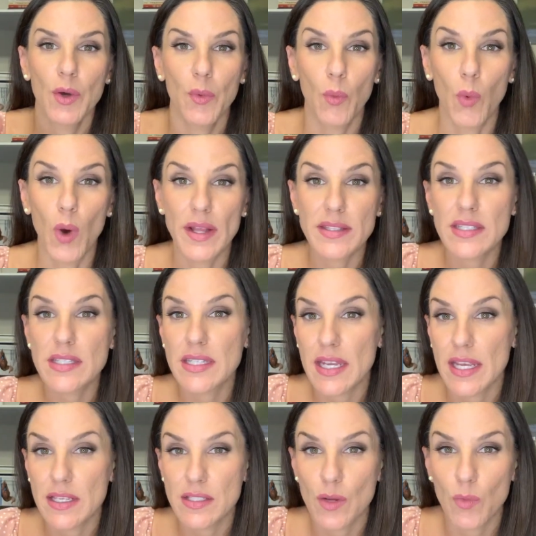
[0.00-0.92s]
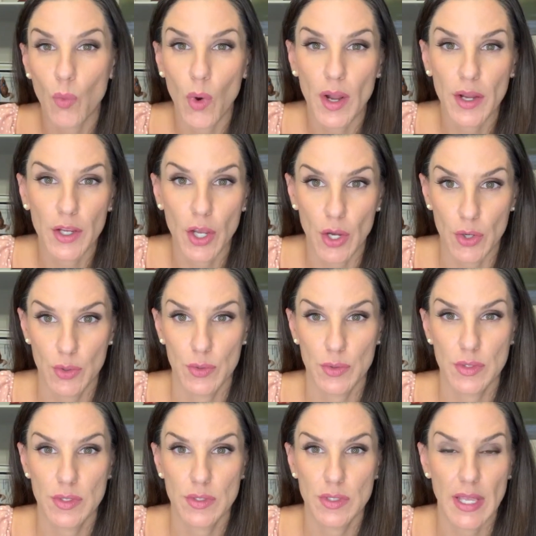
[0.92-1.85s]
what stays and what
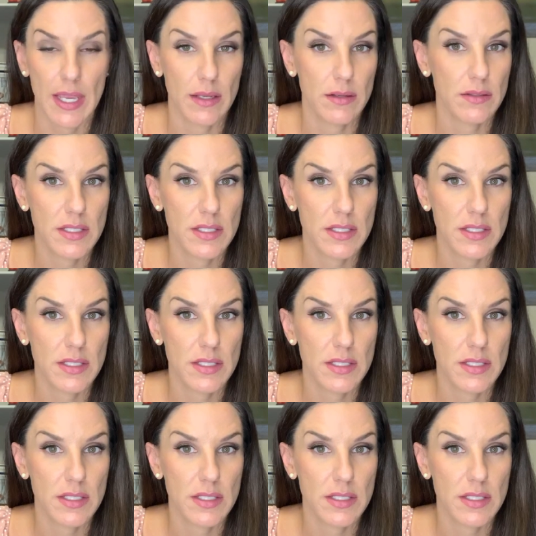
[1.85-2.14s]
goes, like